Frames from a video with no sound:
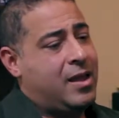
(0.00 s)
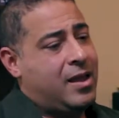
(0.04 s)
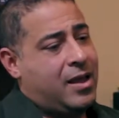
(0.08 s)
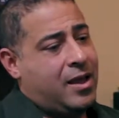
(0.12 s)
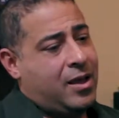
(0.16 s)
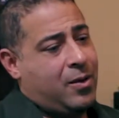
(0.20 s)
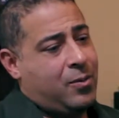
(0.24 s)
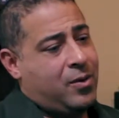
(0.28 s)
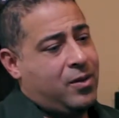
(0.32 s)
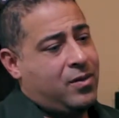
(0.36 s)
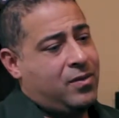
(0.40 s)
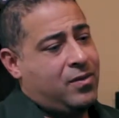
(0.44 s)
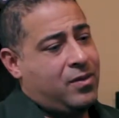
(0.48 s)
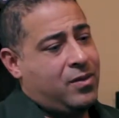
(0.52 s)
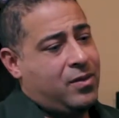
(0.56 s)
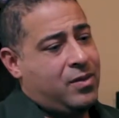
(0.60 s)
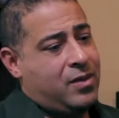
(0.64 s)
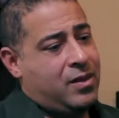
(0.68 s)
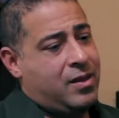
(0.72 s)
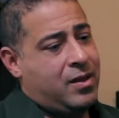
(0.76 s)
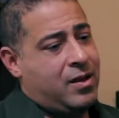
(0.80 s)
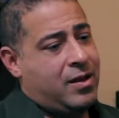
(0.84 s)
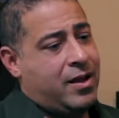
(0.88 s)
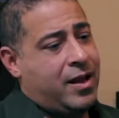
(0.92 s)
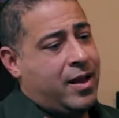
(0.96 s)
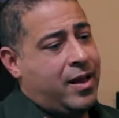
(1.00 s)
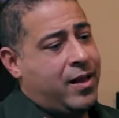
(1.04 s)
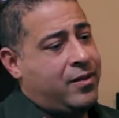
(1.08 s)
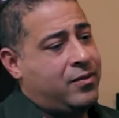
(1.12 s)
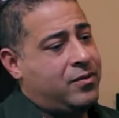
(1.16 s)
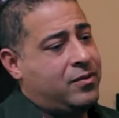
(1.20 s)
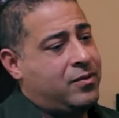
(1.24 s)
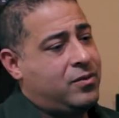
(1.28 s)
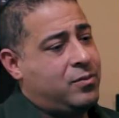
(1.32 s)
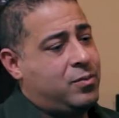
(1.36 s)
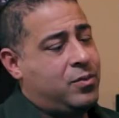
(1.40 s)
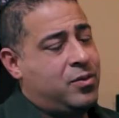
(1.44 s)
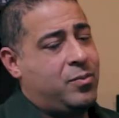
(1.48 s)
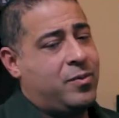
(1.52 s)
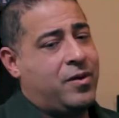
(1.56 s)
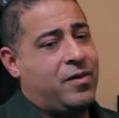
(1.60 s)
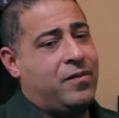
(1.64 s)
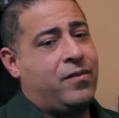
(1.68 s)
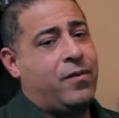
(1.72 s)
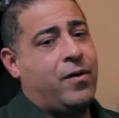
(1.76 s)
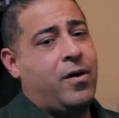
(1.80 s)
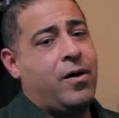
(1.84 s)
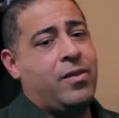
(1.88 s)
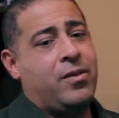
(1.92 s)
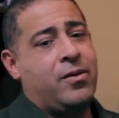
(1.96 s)
I went to the oncologist with my
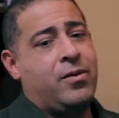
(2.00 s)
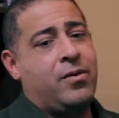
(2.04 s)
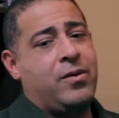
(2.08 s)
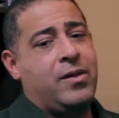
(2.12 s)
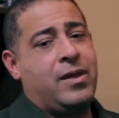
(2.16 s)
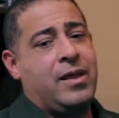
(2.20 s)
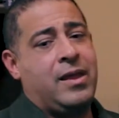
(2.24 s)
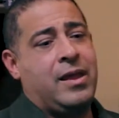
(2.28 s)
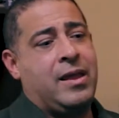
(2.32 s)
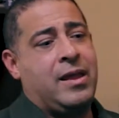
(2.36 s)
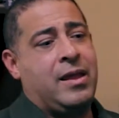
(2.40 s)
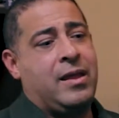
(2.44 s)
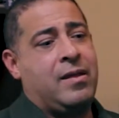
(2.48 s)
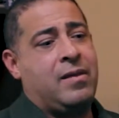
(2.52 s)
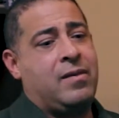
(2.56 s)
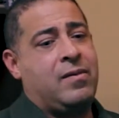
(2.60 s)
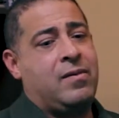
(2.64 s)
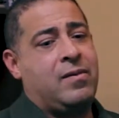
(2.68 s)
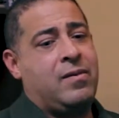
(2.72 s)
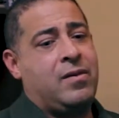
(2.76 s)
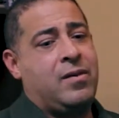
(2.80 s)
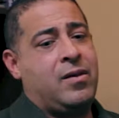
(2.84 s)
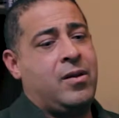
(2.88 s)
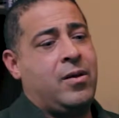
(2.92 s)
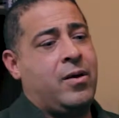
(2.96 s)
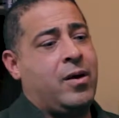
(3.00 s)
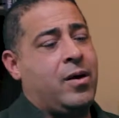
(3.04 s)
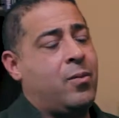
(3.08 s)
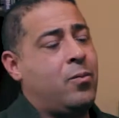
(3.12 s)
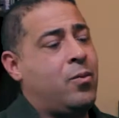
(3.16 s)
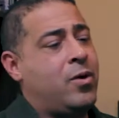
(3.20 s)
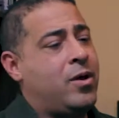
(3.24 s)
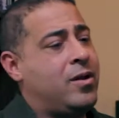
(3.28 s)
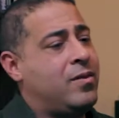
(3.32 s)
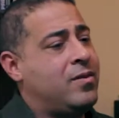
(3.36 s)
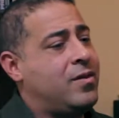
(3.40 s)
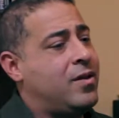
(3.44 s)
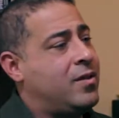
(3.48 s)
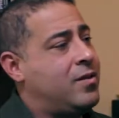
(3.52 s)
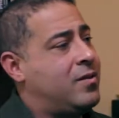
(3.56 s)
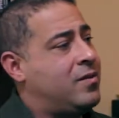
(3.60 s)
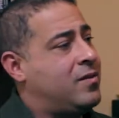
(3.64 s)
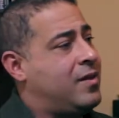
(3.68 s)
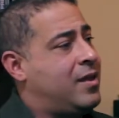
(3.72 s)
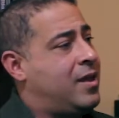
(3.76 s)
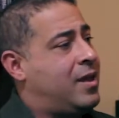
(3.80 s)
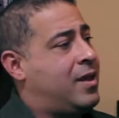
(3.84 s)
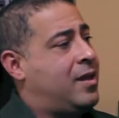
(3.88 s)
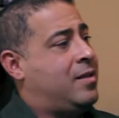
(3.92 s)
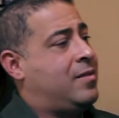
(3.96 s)
father, and I wanted to
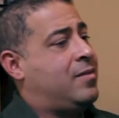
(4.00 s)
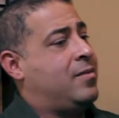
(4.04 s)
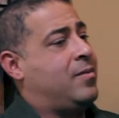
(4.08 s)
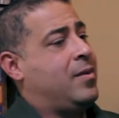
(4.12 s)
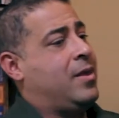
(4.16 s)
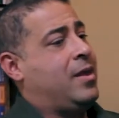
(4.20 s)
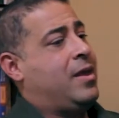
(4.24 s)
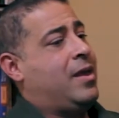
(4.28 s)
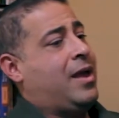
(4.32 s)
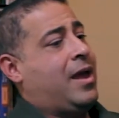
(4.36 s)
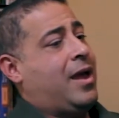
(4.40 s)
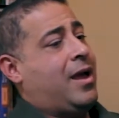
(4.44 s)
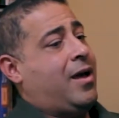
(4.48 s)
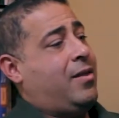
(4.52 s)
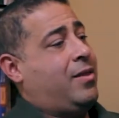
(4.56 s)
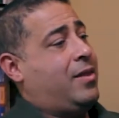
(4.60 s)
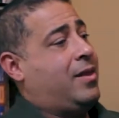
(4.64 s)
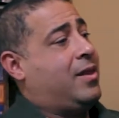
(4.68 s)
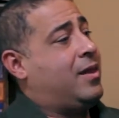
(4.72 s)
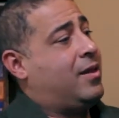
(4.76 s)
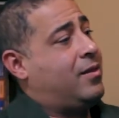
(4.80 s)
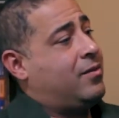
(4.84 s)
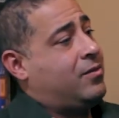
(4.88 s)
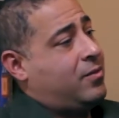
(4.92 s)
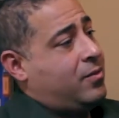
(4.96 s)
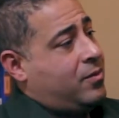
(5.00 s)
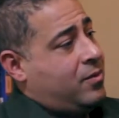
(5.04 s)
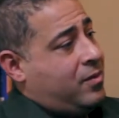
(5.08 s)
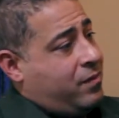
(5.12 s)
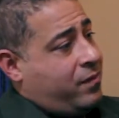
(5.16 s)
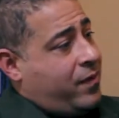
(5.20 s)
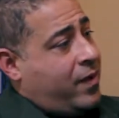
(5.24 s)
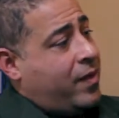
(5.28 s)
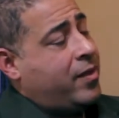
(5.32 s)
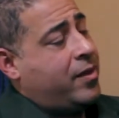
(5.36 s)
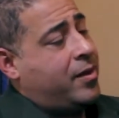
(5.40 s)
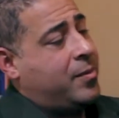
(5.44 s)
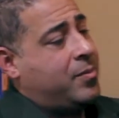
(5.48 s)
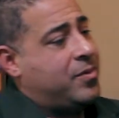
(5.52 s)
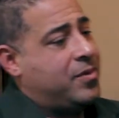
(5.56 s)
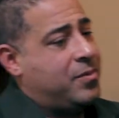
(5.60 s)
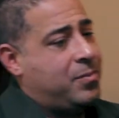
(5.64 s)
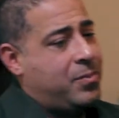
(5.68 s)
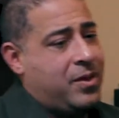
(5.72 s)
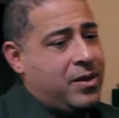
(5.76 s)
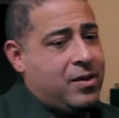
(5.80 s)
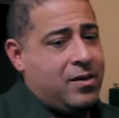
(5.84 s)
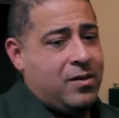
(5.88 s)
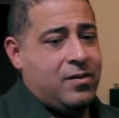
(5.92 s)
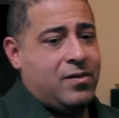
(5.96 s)
understand how the cancer developed,
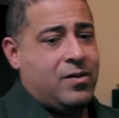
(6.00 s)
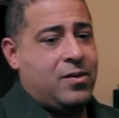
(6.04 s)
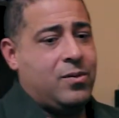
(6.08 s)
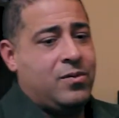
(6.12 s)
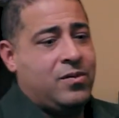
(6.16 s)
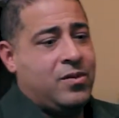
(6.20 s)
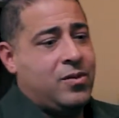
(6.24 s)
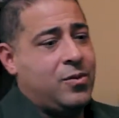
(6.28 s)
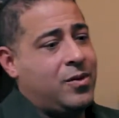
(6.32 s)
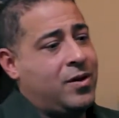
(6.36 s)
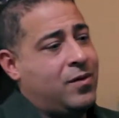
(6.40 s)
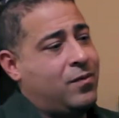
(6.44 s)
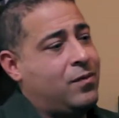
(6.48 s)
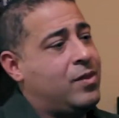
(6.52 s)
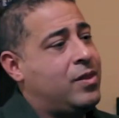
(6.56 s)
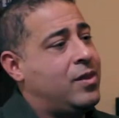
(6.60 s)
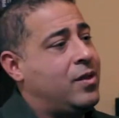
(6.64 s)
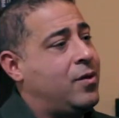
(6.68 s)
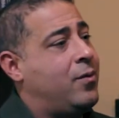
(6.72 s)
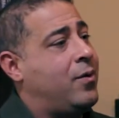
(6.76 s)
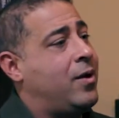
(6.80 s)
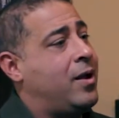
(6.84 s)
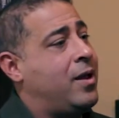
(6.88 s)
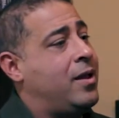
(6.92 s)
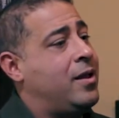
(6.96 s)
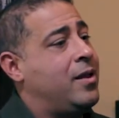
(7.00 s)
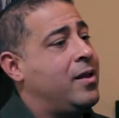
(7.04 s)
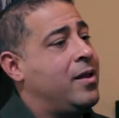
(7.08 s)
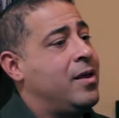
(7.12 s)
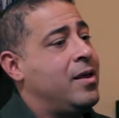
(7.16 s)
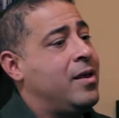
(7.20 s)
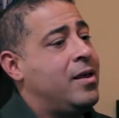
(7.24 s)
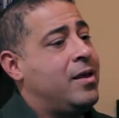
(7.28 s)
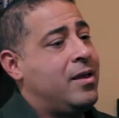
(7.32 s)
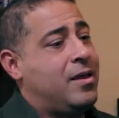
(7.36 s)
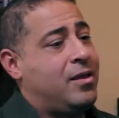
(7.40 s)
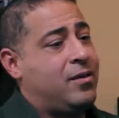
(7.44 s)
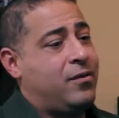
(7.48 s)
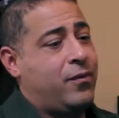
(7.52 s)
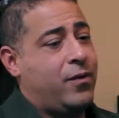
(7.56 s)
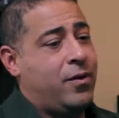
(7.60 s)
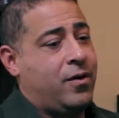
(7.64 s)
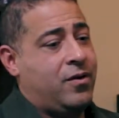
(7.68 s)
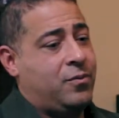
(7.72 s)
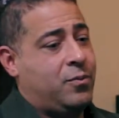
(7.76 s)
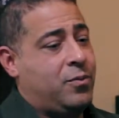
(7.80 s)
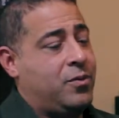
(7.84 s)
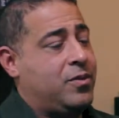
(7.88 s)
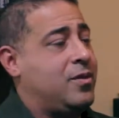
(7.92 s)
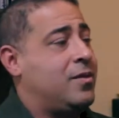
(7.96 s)
because he was doing everything right as far
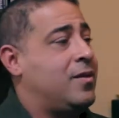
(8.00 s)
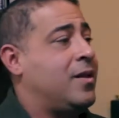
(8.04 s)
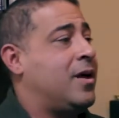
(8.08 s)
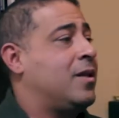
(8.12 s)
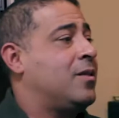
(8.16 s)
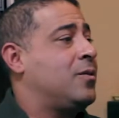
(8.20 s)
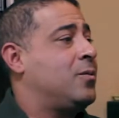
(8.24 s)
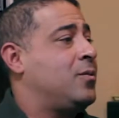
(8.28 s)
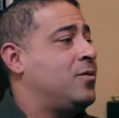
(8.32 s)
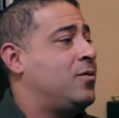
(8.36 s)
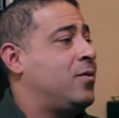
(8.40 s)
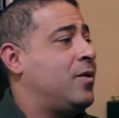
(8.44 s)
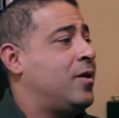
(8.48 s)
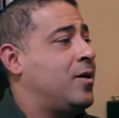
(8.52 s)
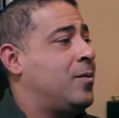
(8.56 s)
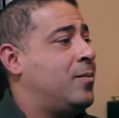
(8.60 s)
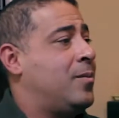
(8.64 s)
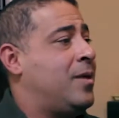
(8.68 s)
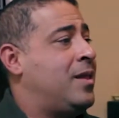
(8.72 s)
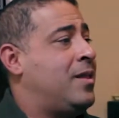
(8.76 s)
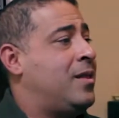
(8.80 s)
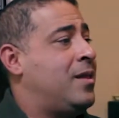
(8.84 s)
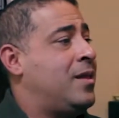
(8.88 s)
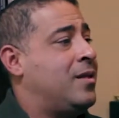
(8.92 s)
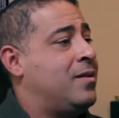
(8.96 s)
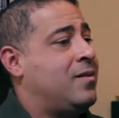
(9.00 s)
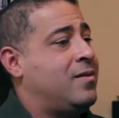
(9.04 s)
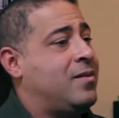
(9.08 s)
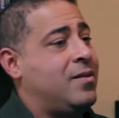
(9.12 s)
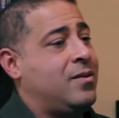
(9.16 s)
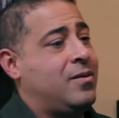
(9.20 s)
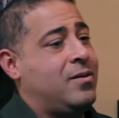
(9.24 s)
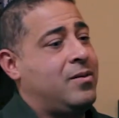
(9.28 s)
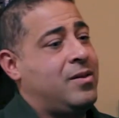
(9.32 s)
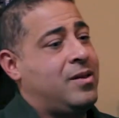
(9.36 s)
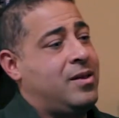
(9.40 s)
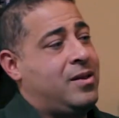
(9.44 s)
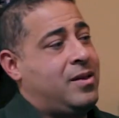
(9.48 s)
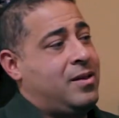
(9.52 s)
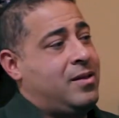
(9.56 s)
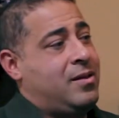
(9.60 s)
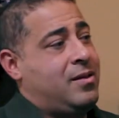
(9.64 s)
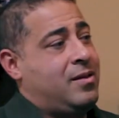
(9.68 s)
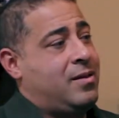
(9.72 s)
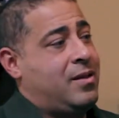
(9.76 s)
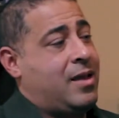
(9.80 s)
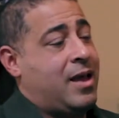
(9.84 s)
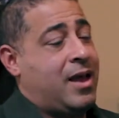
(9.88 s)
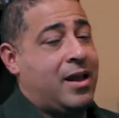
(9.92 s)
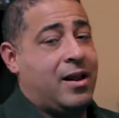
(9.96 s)
as what the doctor was recommending, and still he
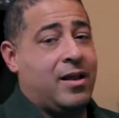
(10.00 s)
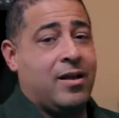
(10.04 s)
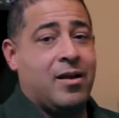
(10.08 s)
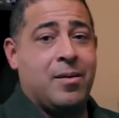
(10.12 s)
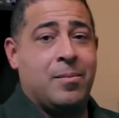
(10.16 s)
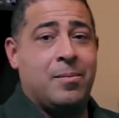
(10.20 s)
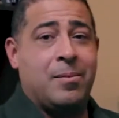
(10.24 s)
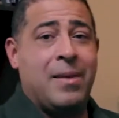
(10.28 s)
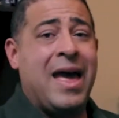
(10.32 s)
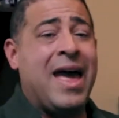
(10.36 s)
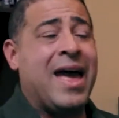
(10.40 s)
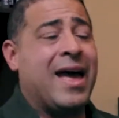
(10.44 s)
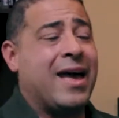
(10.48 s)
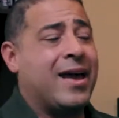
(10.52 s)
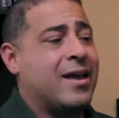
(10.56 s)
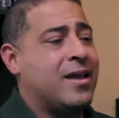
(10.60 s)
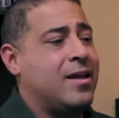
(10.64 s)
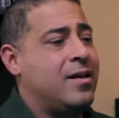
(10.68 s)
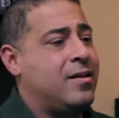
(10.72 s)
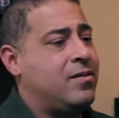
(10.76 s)
had it come back.